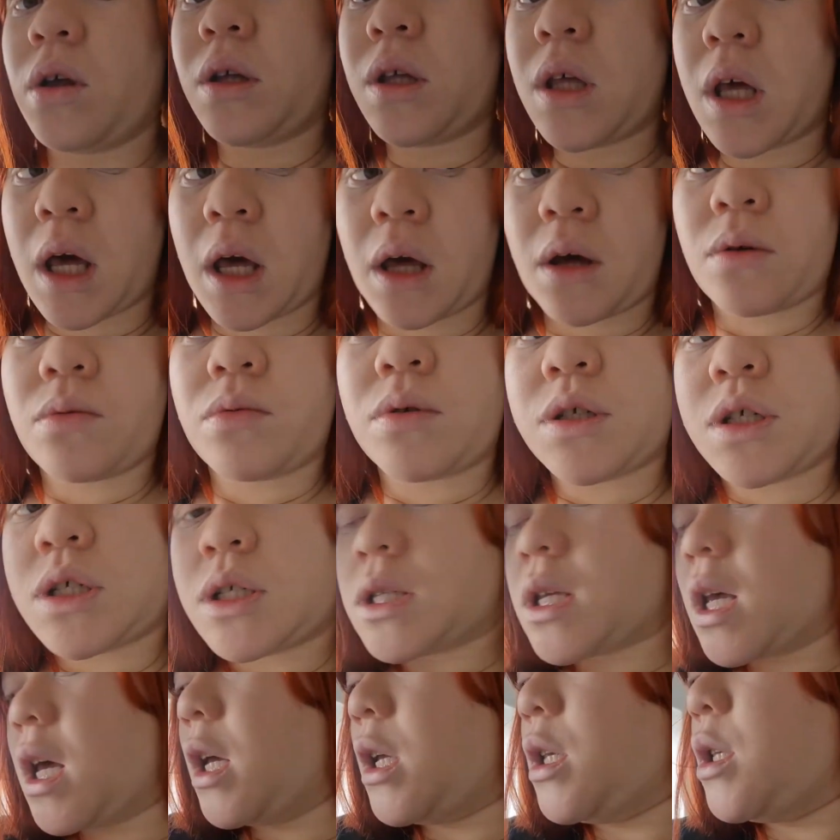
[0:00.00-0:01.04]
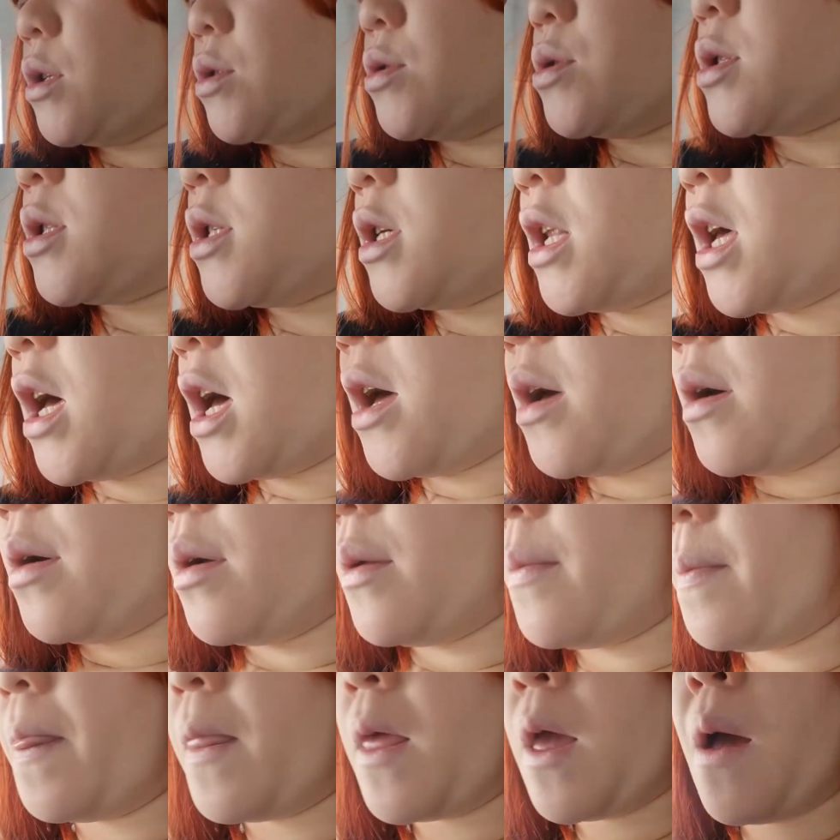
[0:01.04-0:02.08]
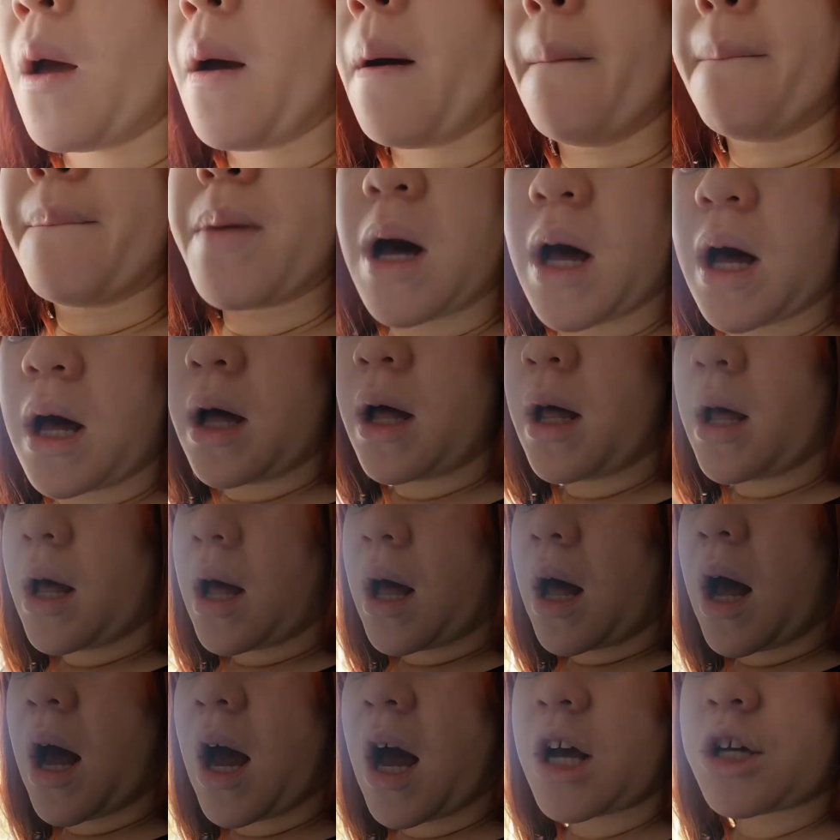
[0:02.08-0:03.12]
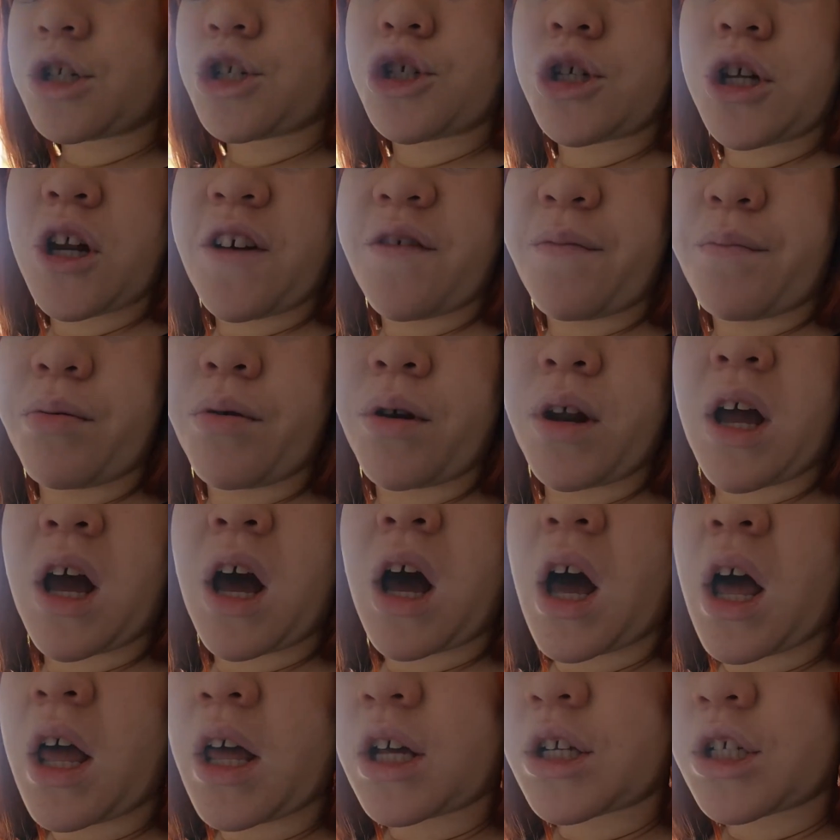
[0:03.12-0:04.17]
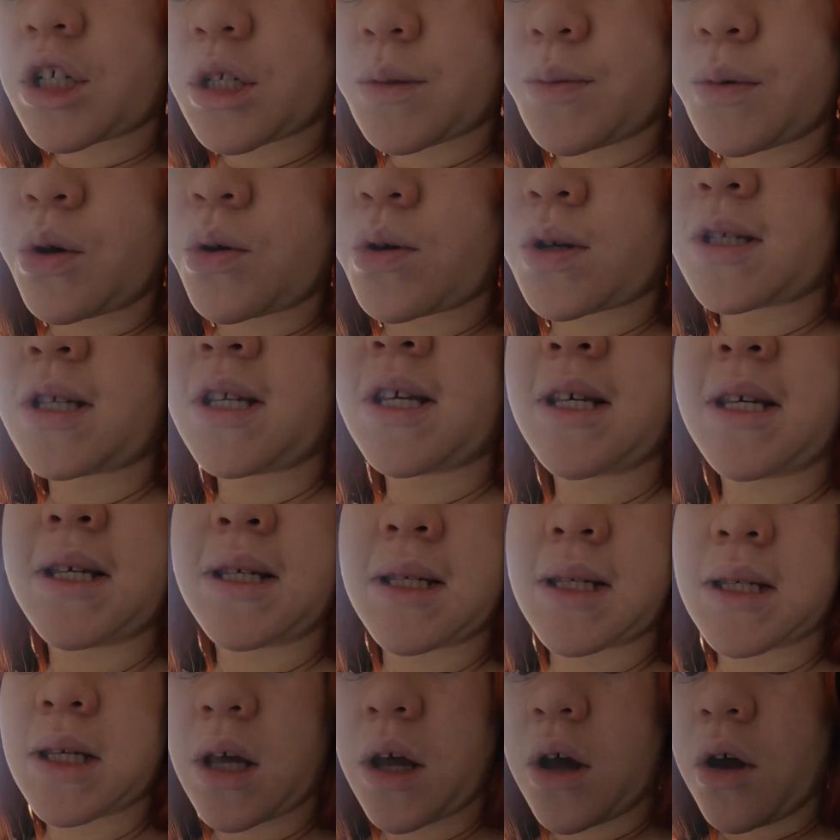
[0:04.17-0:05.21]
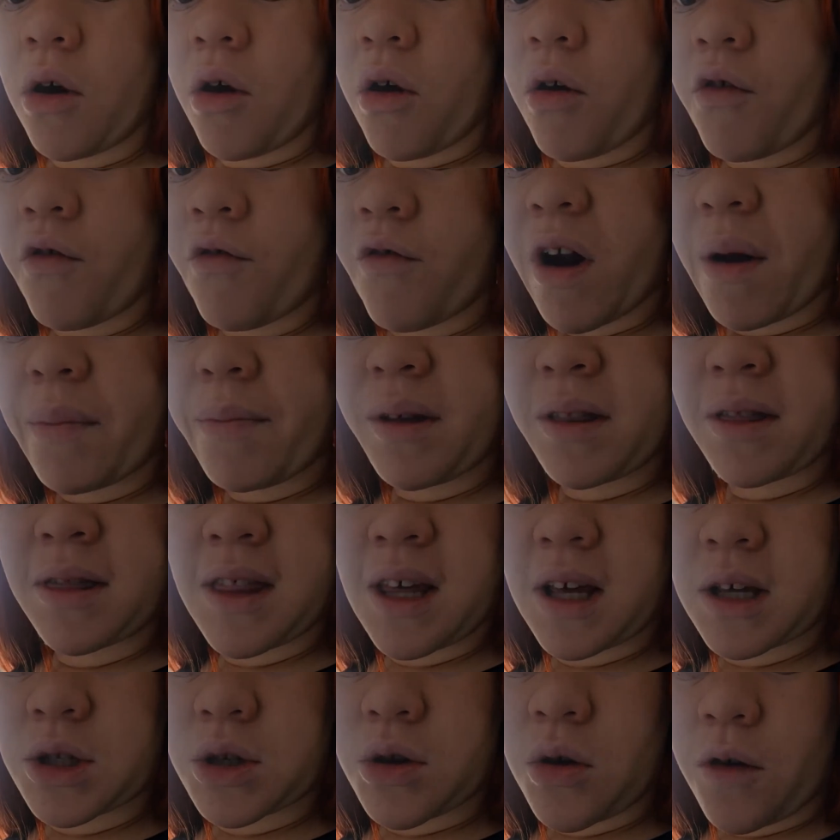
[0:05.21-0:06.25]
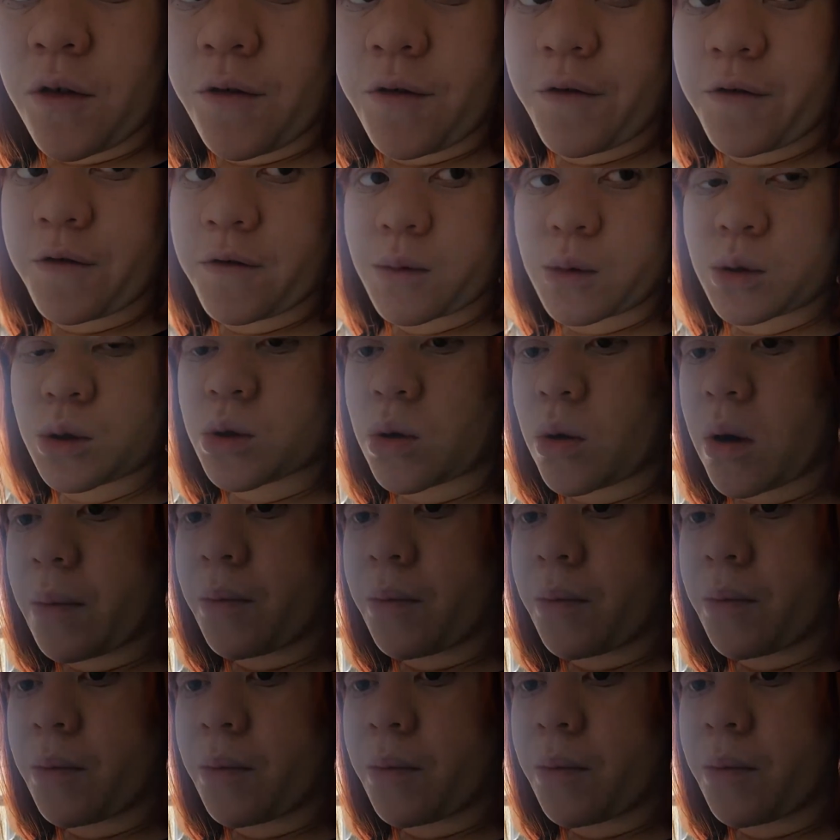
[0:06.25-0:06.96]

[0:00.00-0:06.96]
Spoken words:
yeah, we're just getting used to that. But I should have put it higher just because he's rubbing things off. So